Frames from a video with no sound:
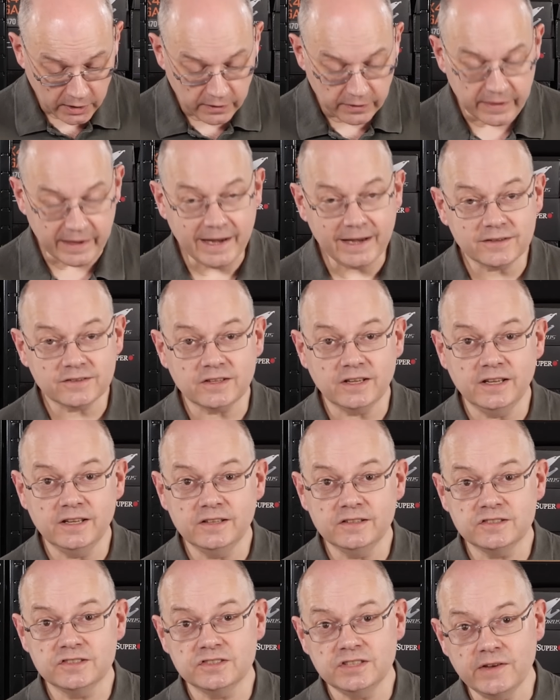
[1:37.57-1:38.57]
That
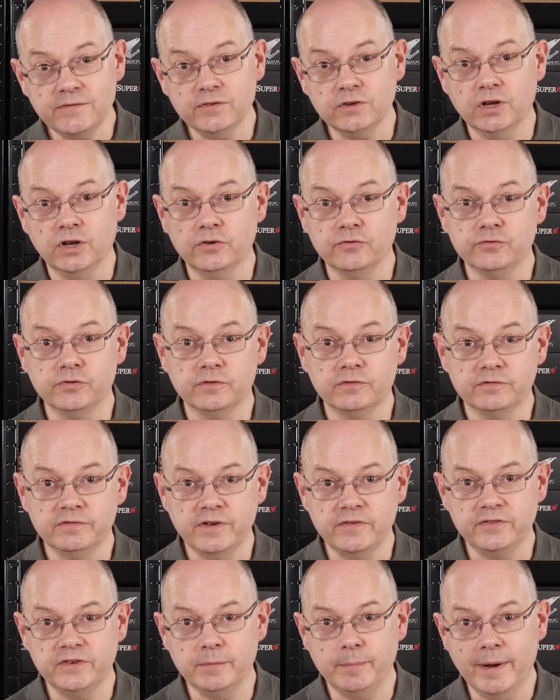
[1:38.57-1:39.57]
is
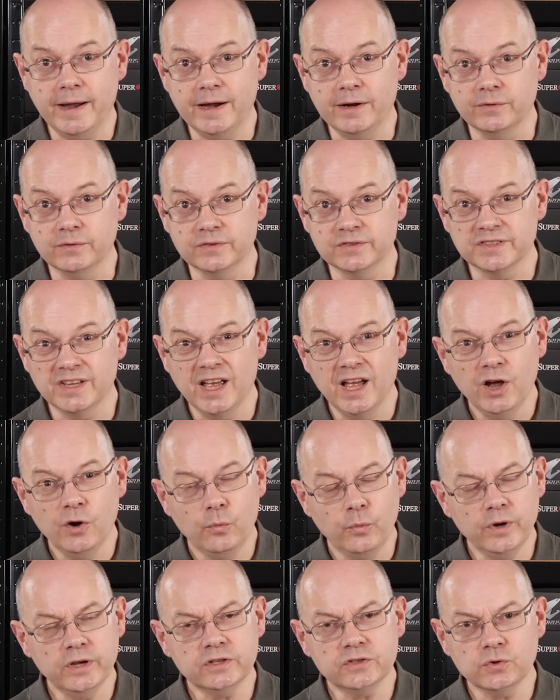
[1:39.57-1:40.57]
£750.
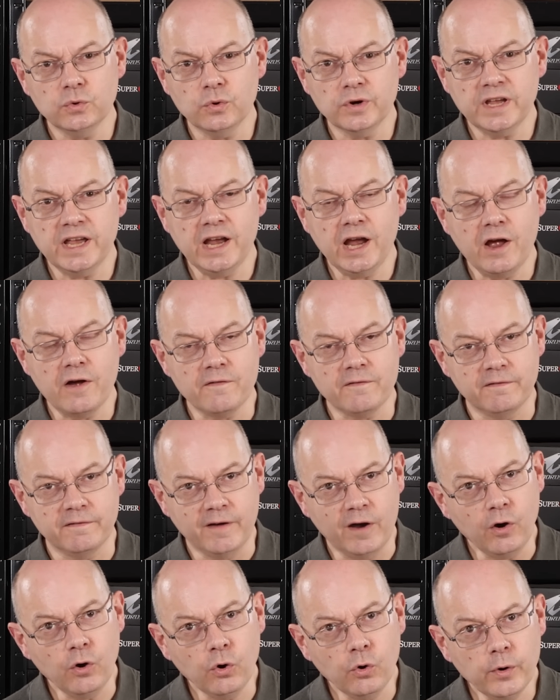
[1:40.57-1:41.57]
We're talking
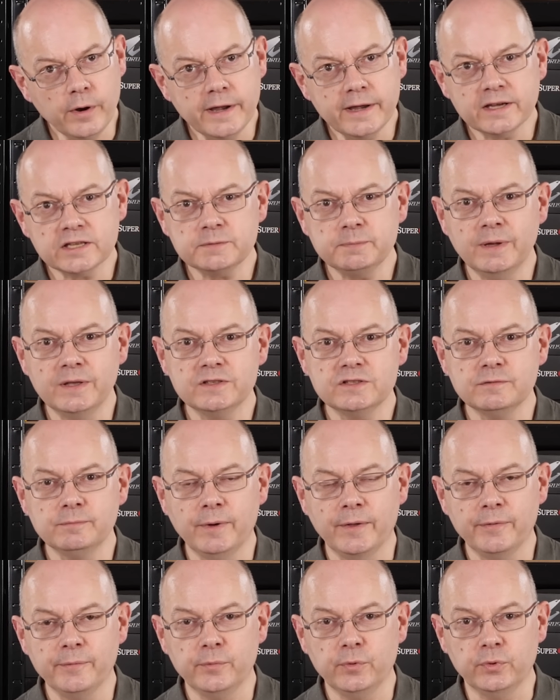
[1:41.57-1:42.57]
very expensive
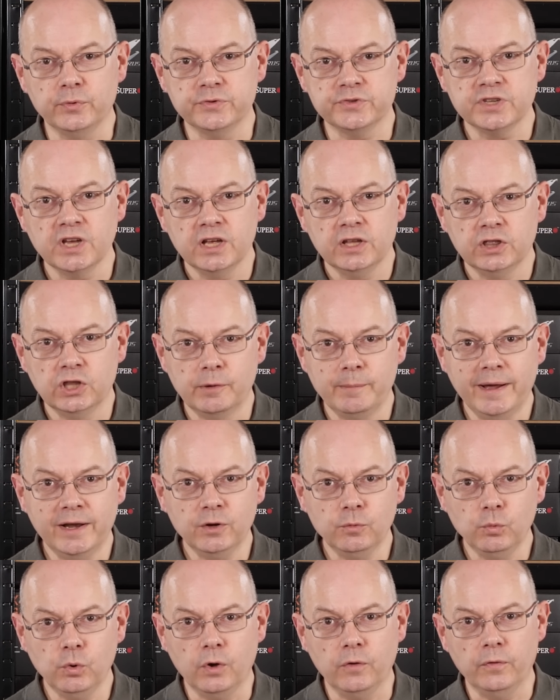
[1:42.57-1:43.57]
motherboards. No matter
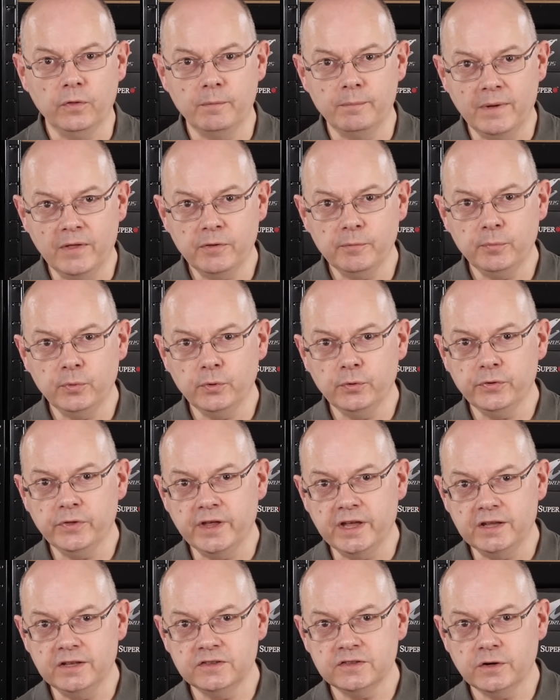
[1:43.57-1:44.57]
what, the motherboard
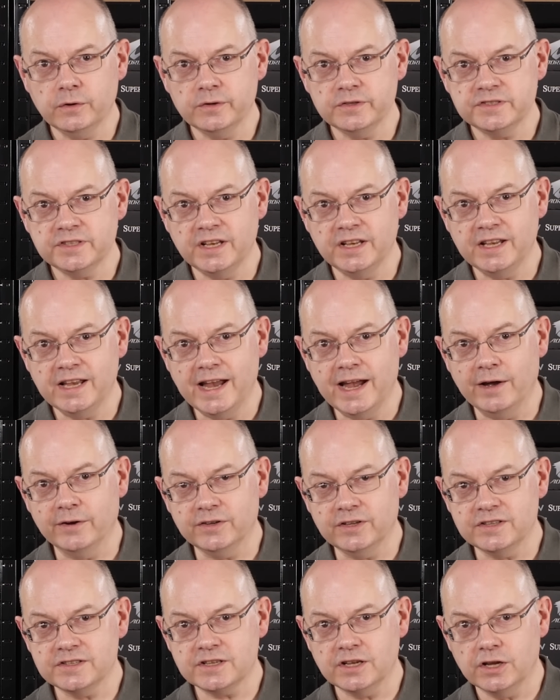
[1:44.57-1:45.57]
that Intel is sending out
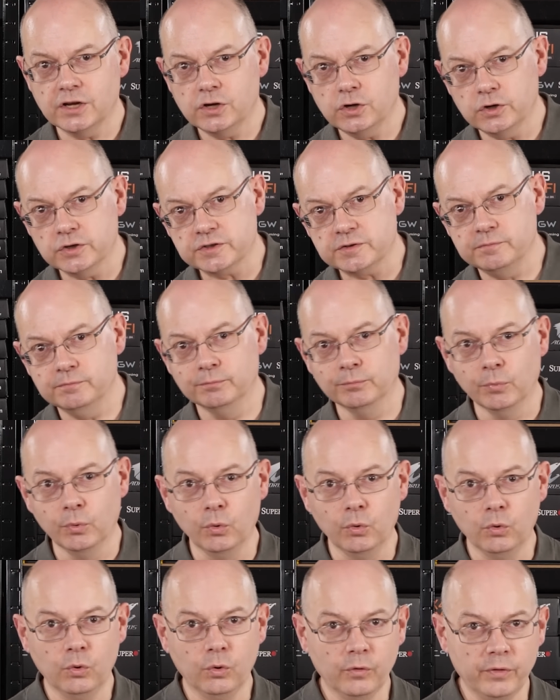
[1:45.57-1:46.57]
is going to cost
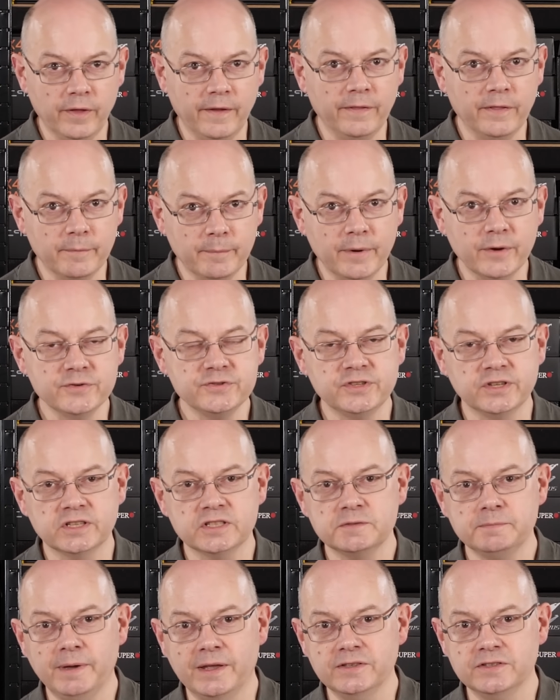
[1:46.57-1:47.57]
more than the most
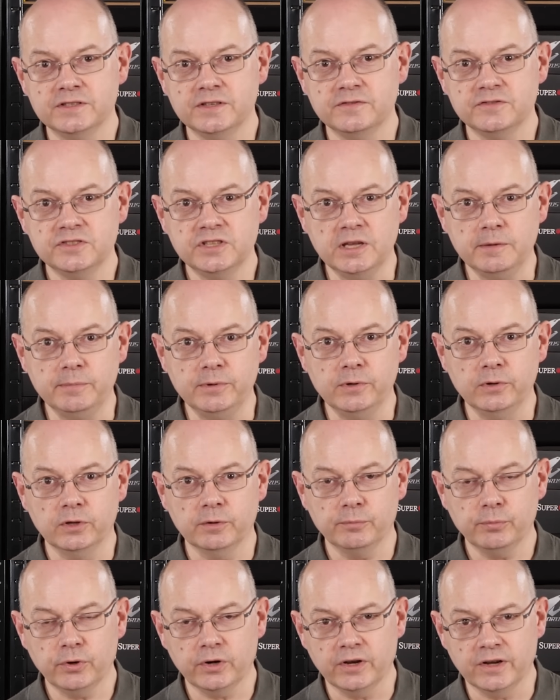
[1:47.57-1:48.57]
expensive CPU in the
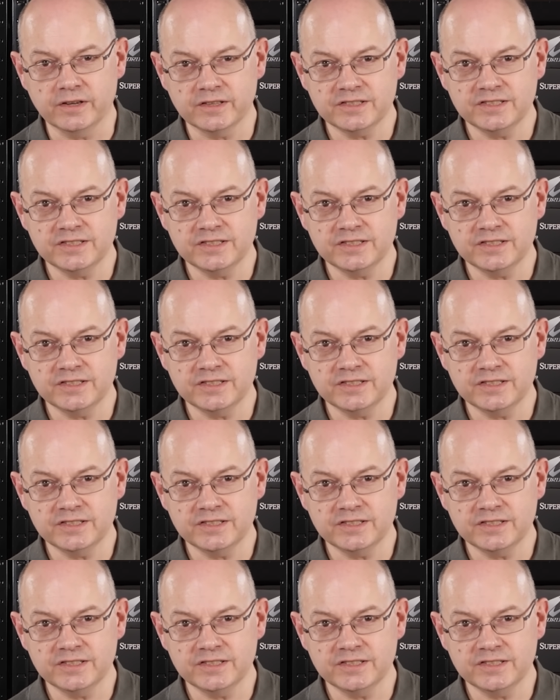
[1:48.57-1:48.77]
product